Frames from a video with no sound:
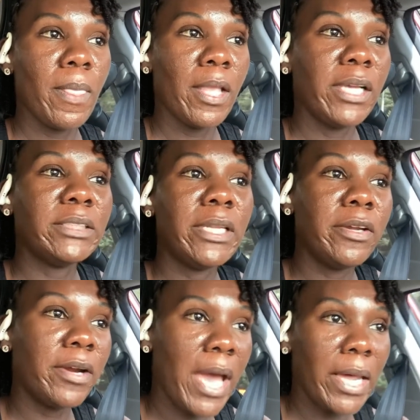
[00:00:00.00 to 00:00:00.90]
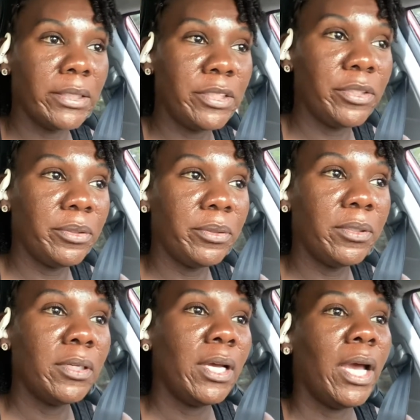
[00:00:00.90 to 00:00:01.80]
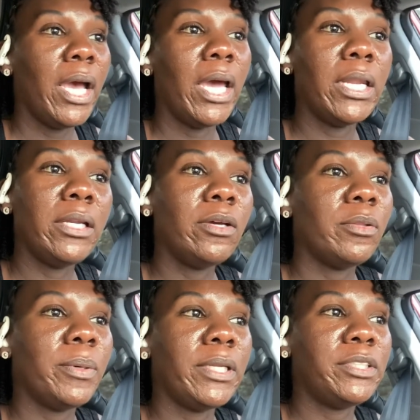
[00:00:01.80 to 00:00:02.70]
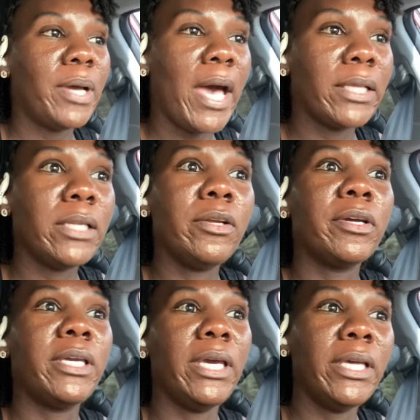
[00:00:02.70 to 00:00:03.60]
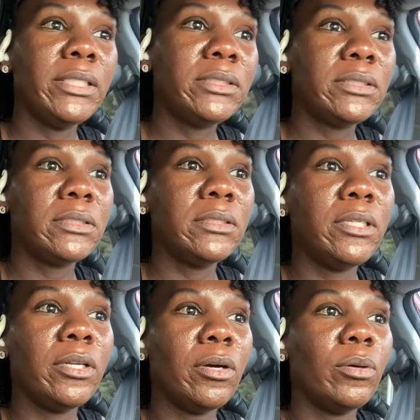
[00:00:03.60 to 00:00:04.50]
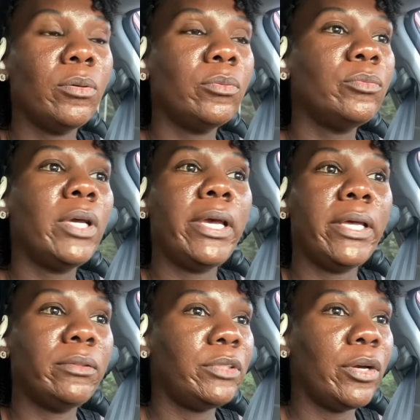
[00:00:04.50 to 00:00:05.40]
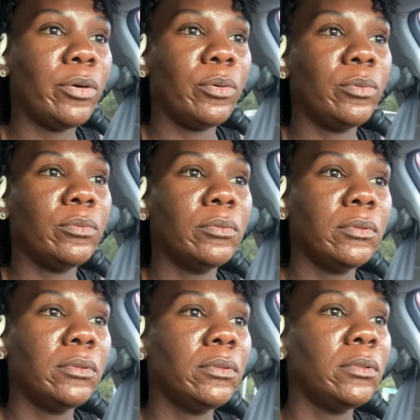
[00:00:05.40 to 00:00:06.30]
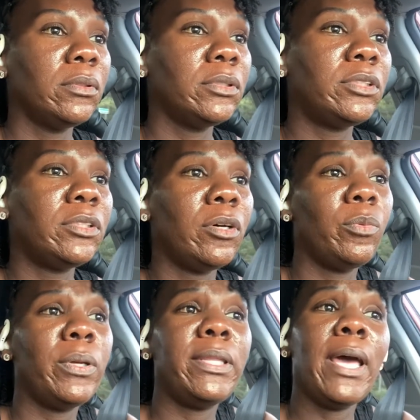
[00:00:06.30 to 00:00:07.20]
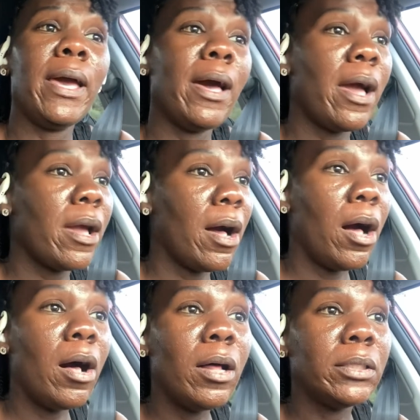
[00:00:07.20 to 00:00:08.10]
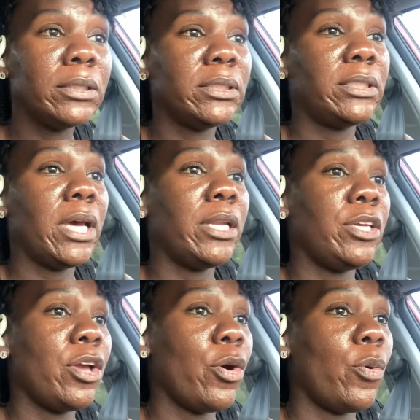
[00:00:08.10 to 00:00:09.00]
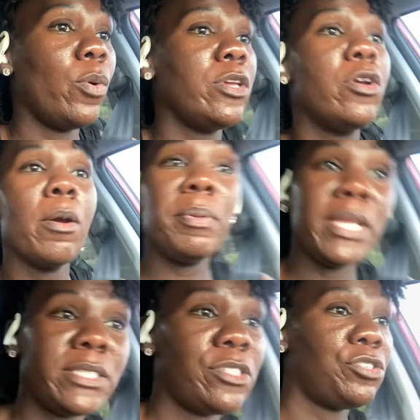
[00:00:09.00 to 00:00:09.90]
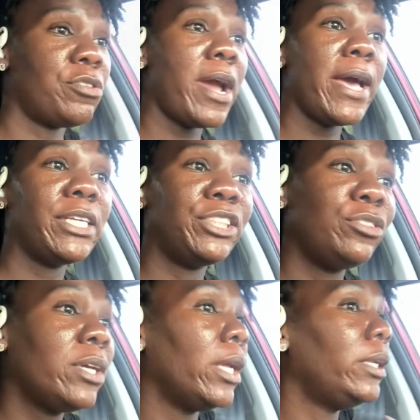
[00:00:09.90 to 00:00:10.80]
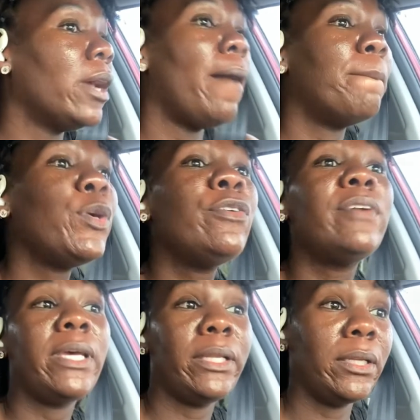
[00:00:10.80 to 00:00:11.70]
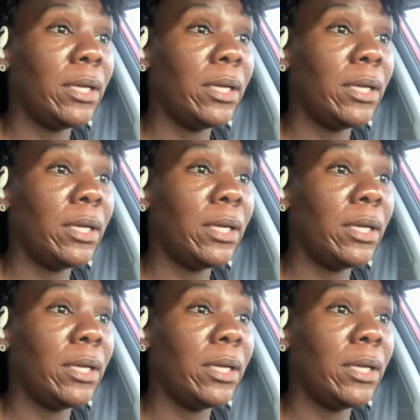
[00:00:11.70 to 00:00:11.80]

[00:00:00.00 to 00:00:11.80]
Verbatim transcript: because I know your attitude and I know the way that you act and your kids, you know, and no, so when that guy called and said, yo, your place is trash, you cannot move in,